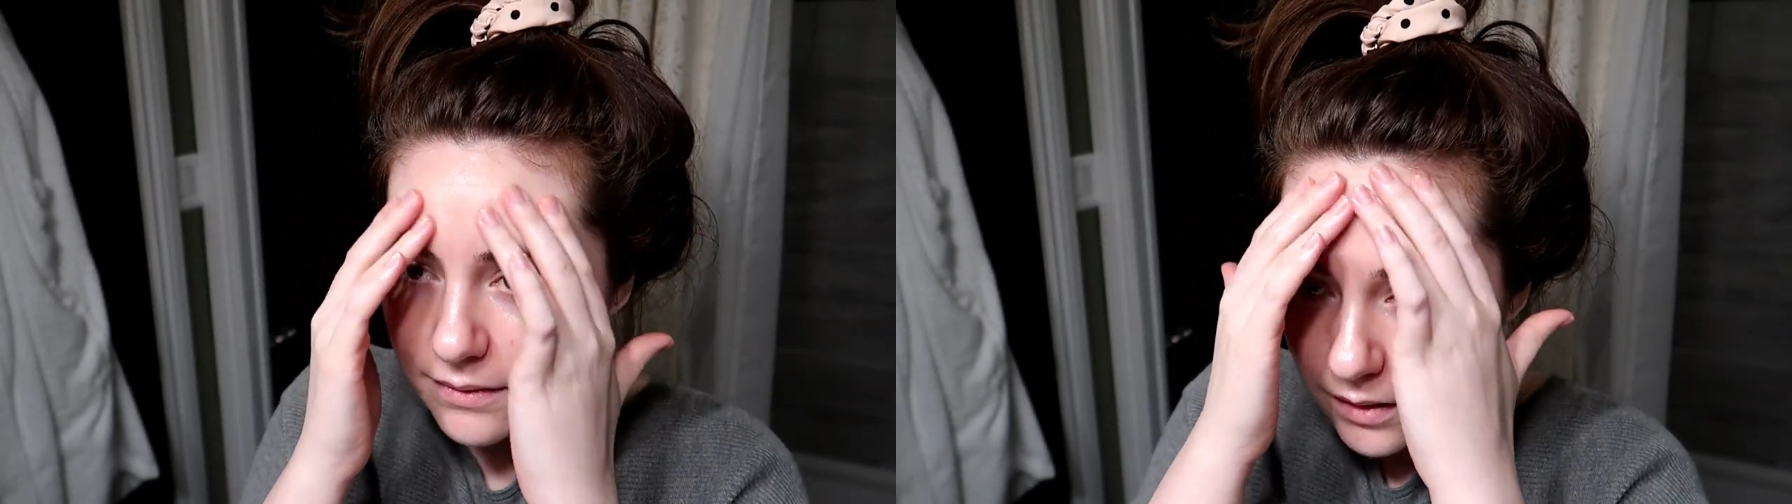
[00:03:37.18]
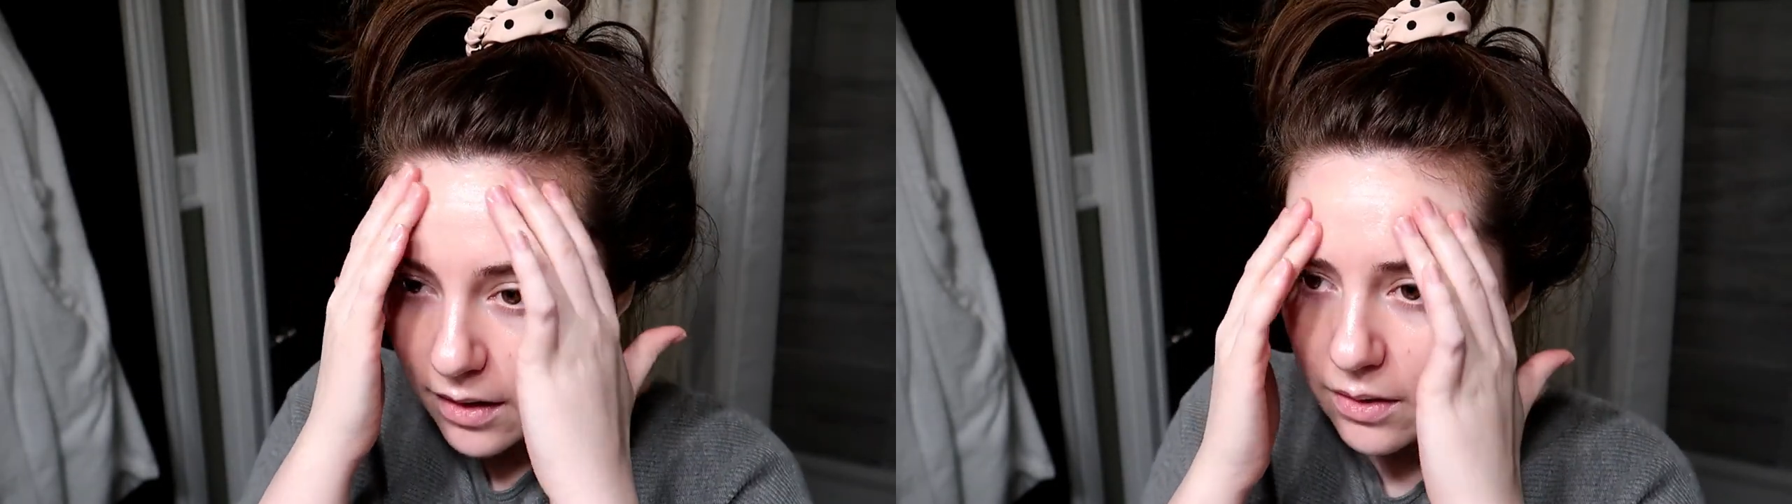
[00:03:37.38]

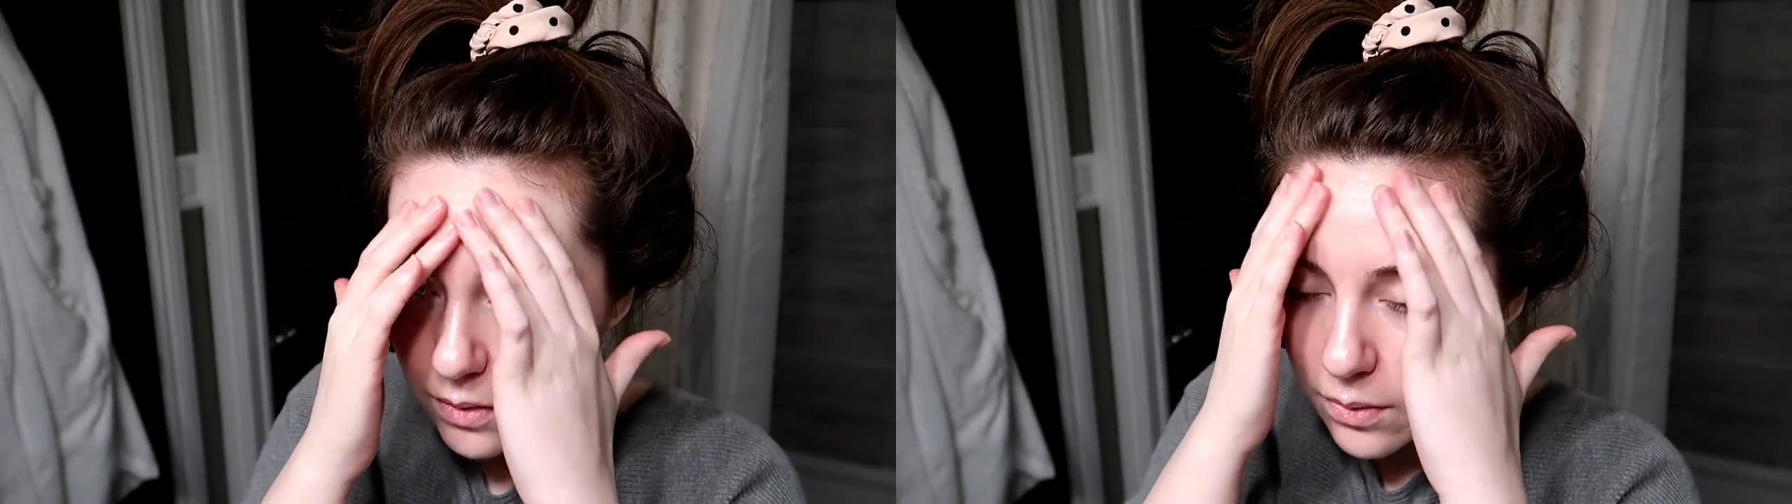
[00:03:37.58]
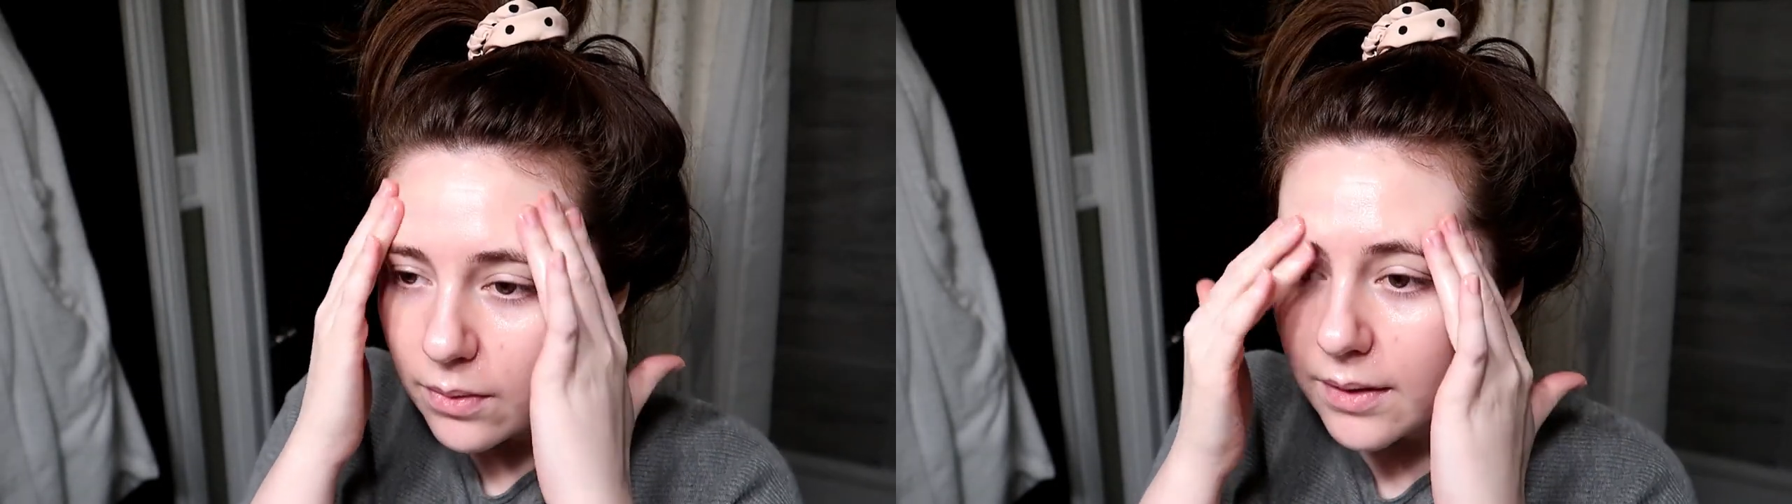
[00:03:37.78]

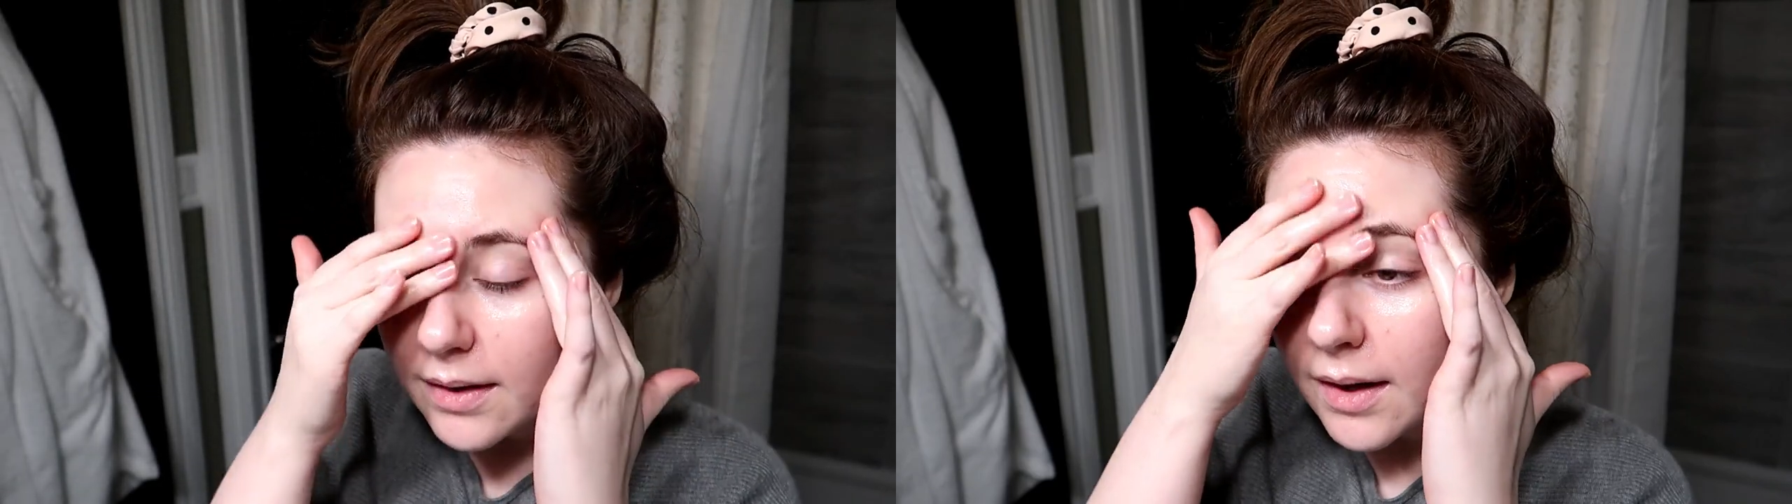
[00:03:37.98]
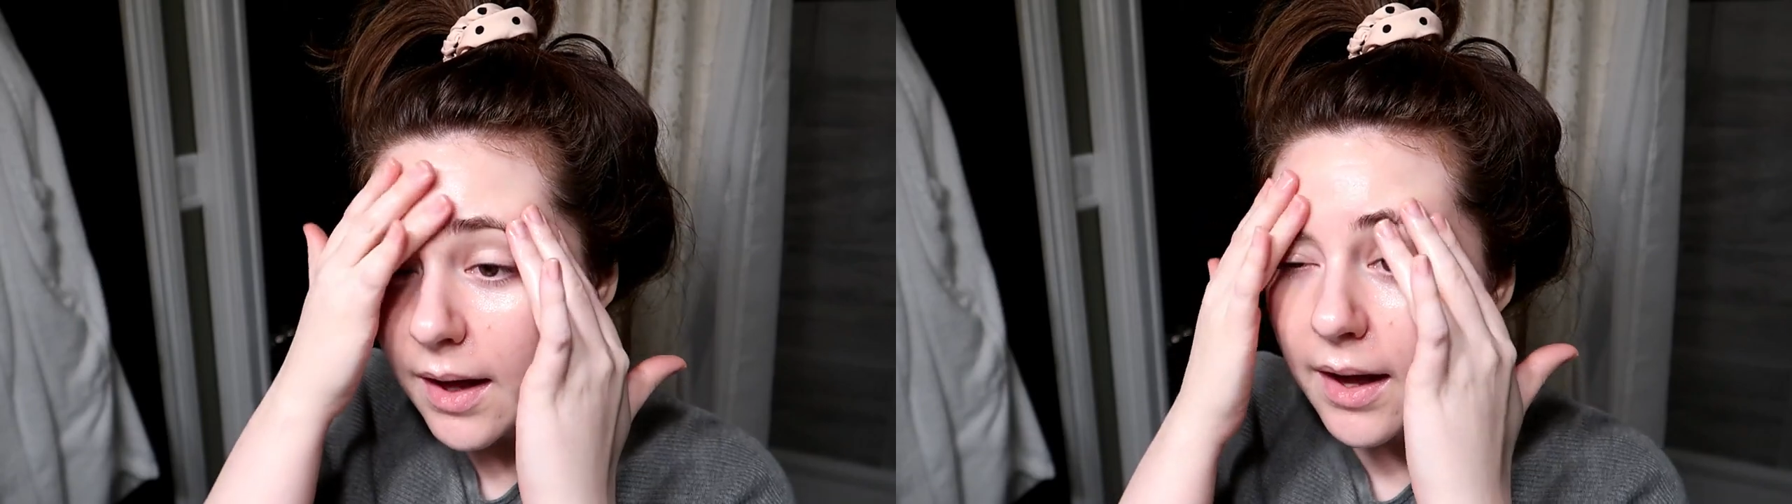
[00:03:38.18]
So,
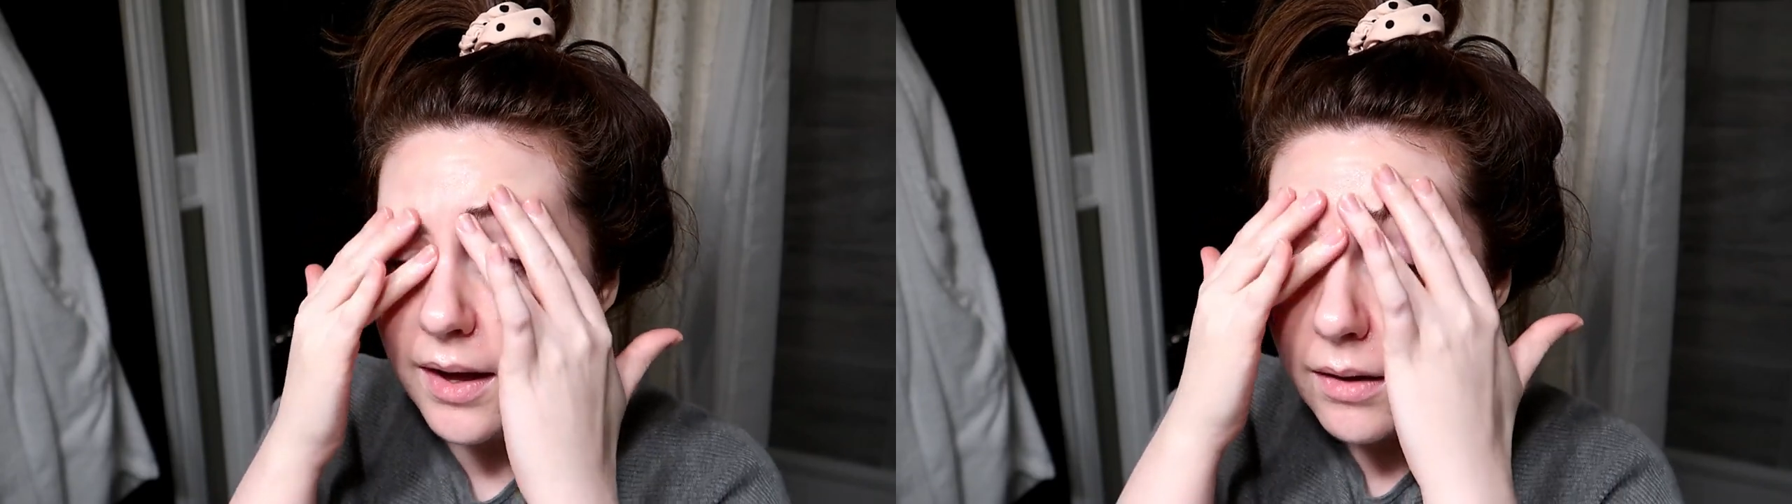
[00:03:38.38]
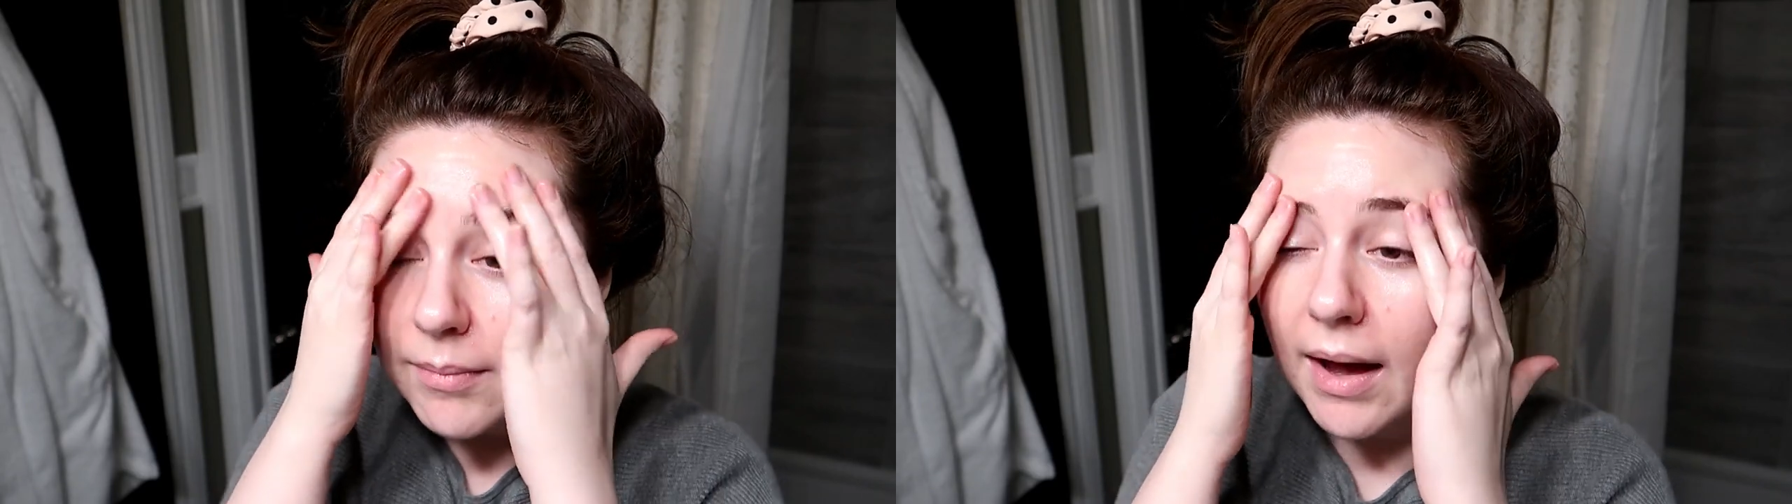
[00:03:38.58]
um,